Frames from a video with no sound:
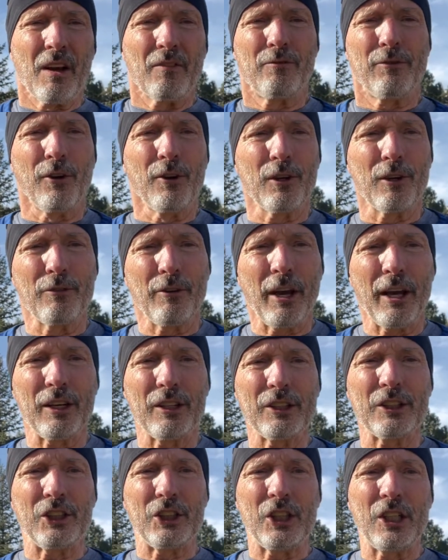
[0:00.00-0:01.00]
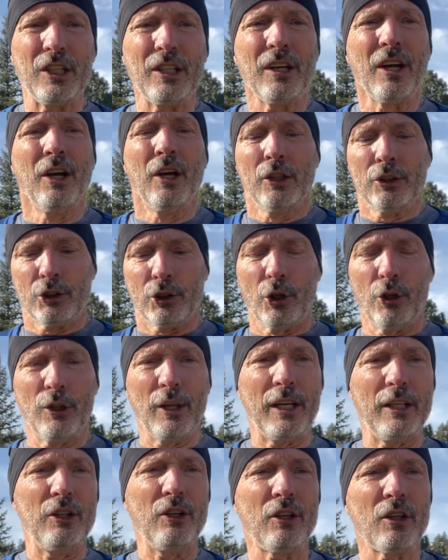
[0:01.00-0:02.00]
full of energy so
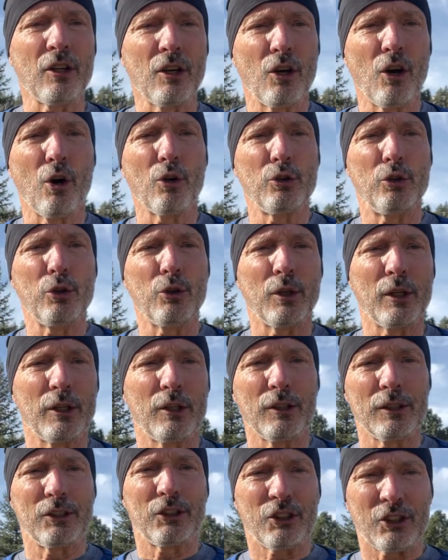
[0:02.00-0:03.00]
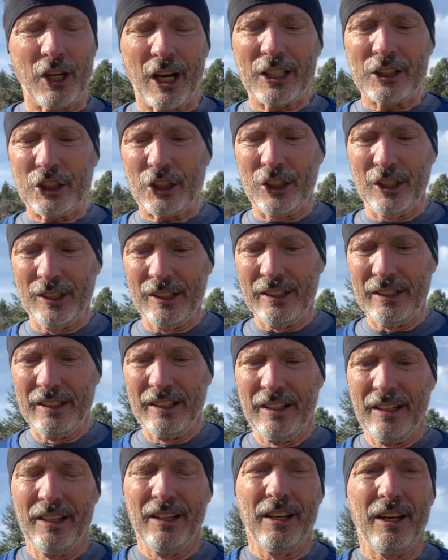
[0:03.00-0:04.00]
that you can go do a good session.
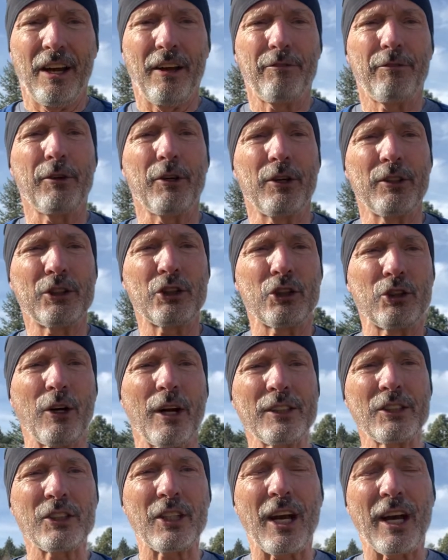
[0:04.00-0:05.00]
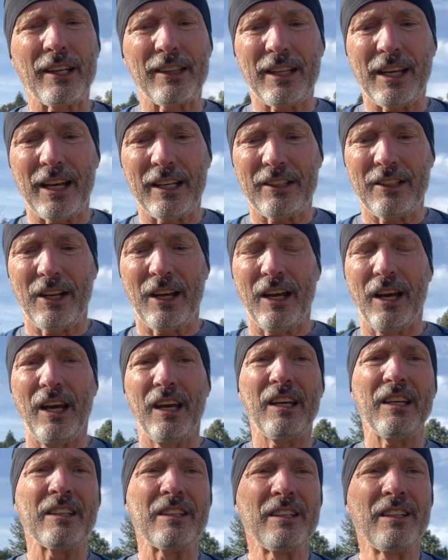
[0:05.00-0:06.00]
If you're stressed out that
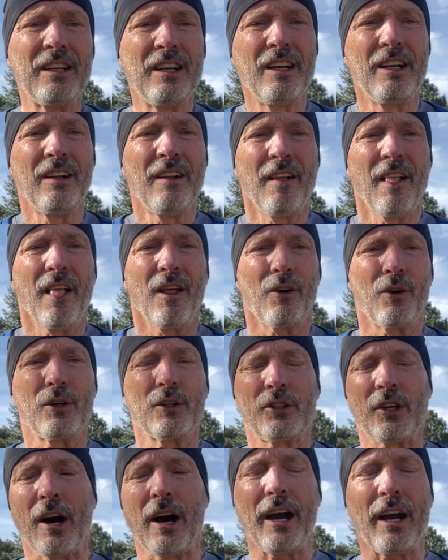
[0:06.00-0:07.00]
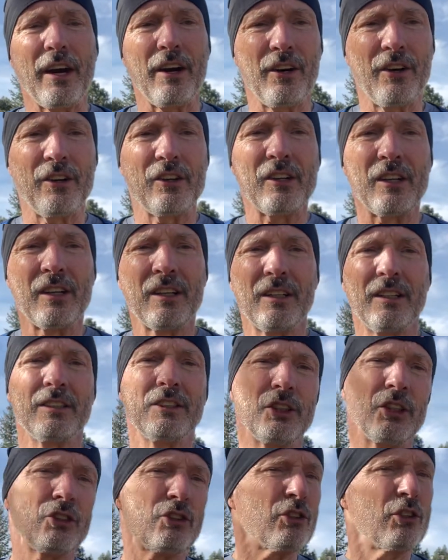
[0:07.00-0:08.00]
day or tired,
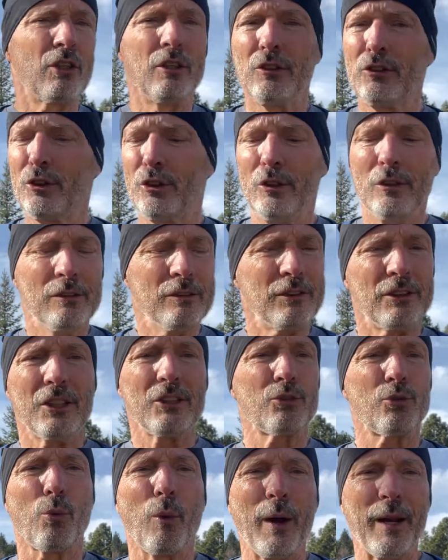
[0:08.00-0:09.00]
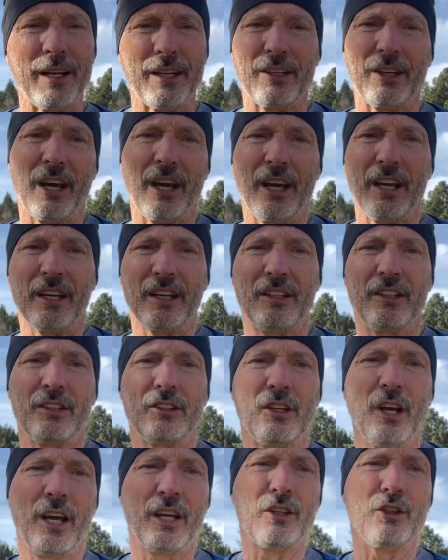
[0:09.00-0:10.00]
just wait a day
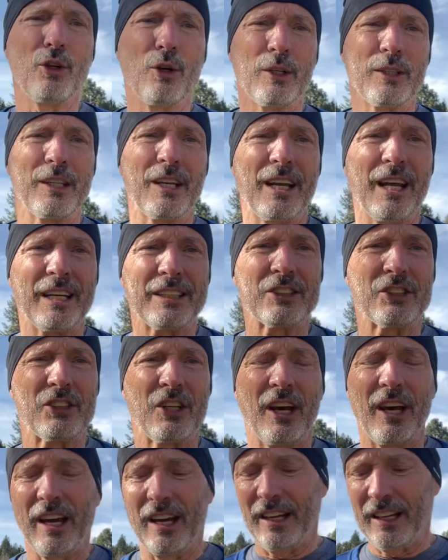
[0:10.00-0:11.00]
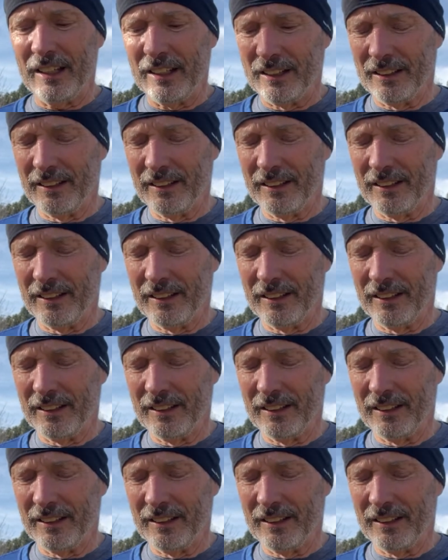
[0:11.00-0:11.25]
and do it the next day.